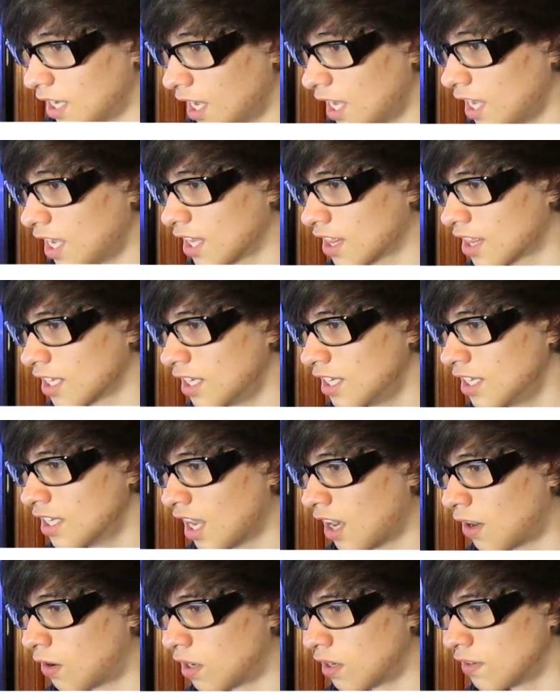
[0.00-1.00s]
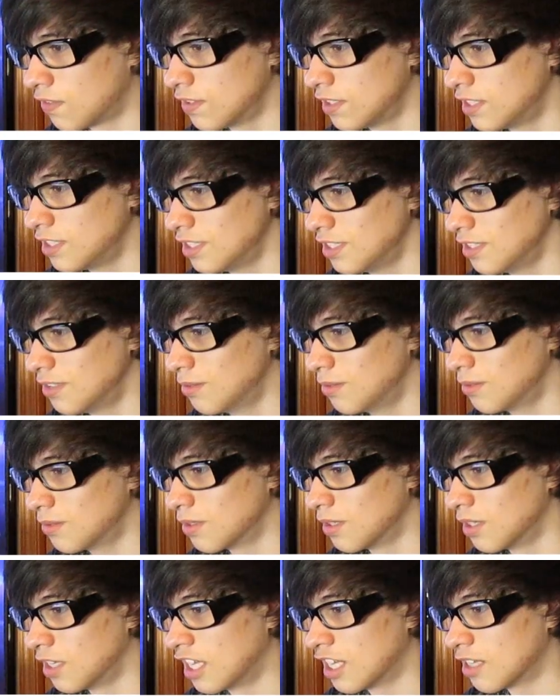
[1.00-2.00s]
Hey, Anthony, how often do you
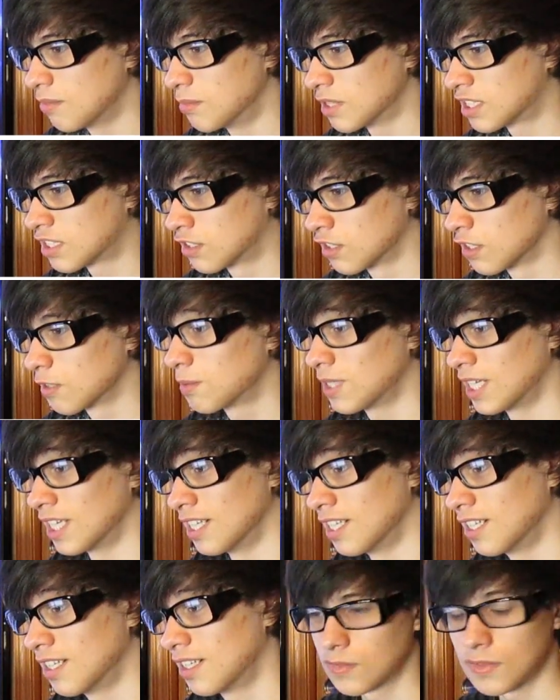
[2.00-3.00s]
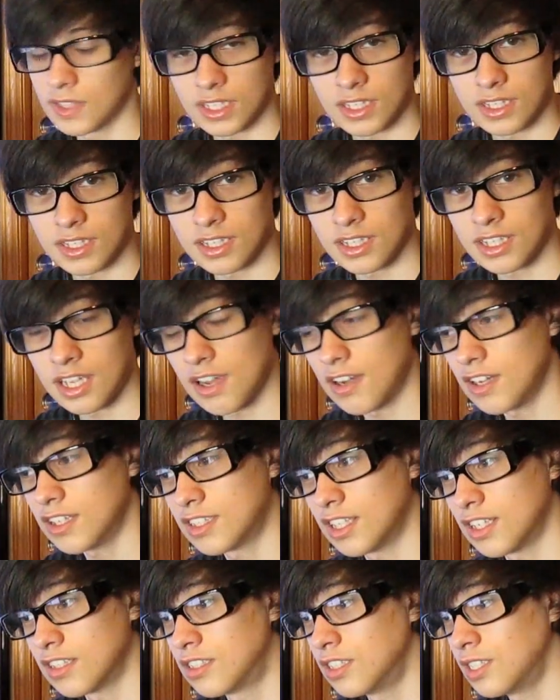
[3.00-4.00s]
masturbate? Carrie
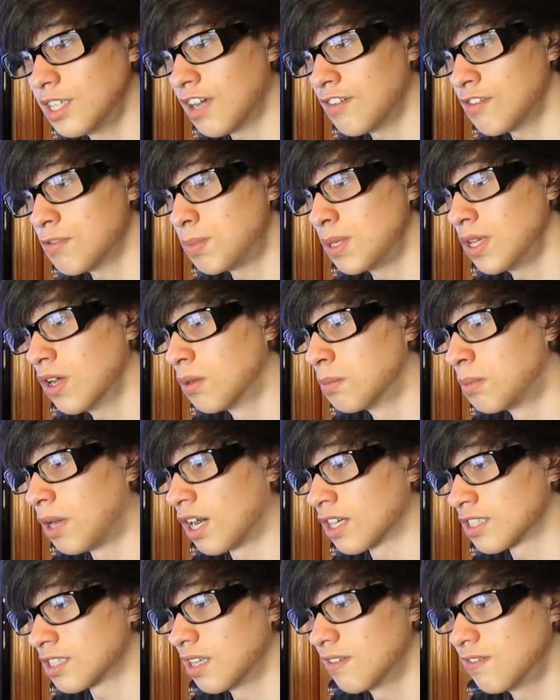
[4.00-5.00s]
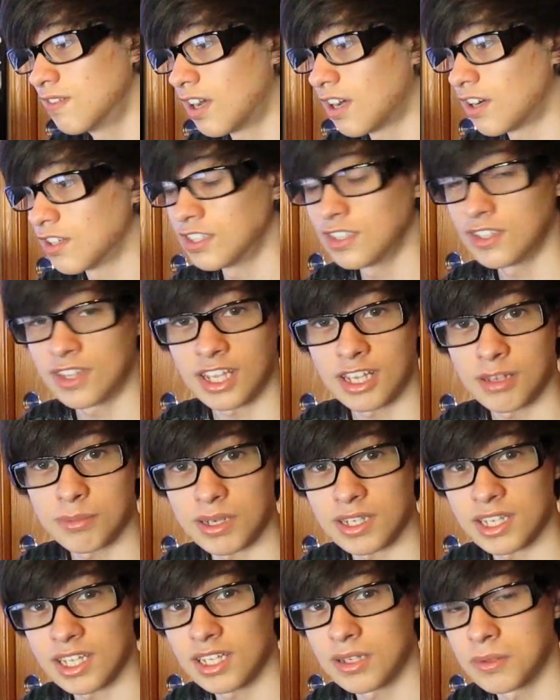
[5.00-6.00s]
says, do you have a P.O. box? If not, are you thinking
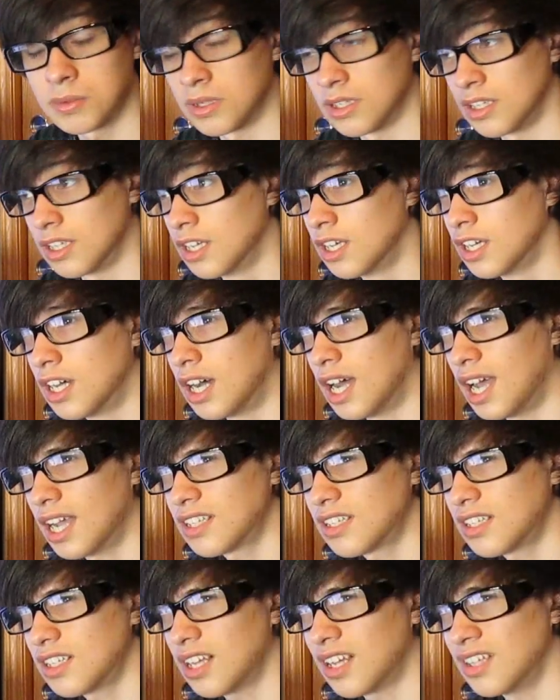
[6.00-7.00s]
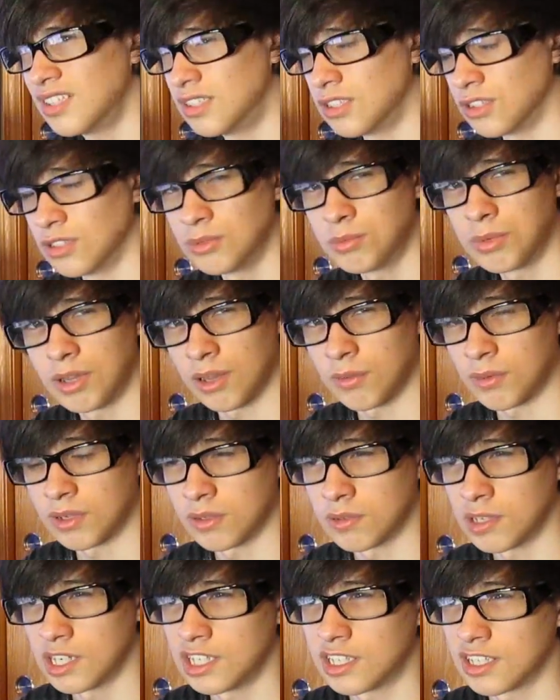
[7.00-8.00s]
about getting one? Actually, I do, but I want
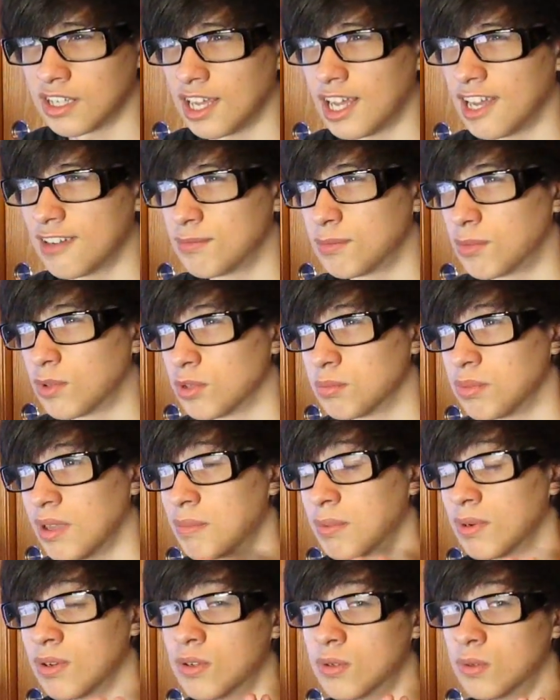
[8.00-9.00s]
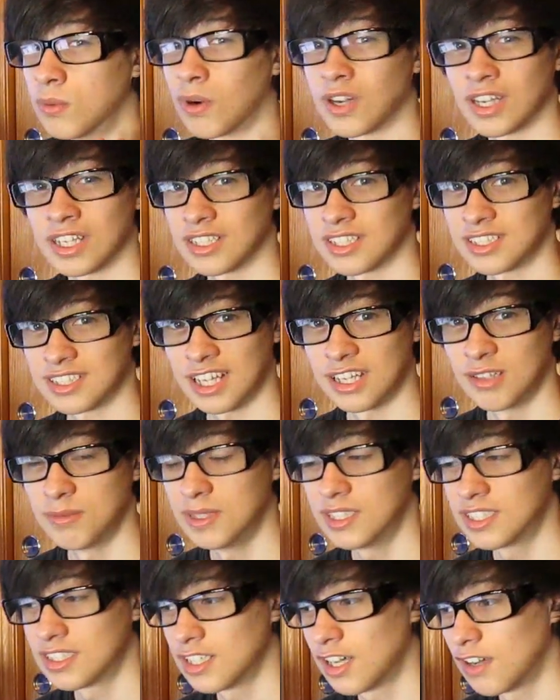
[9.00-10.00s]
to wait until I have more people who want to send
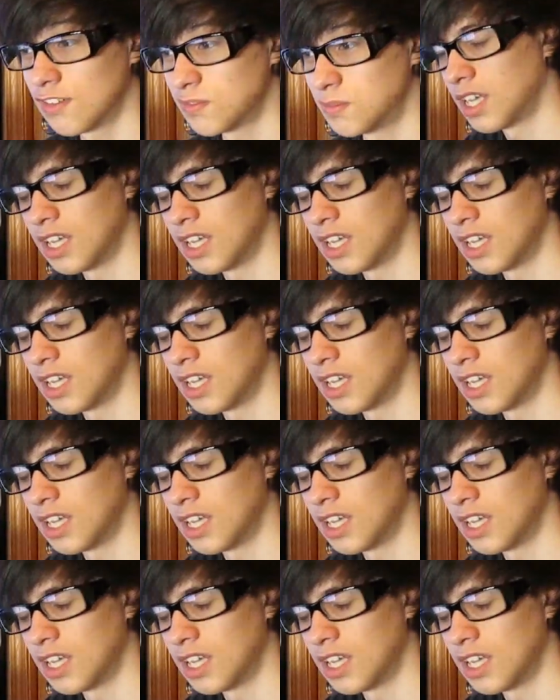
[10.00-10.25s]
me stuff.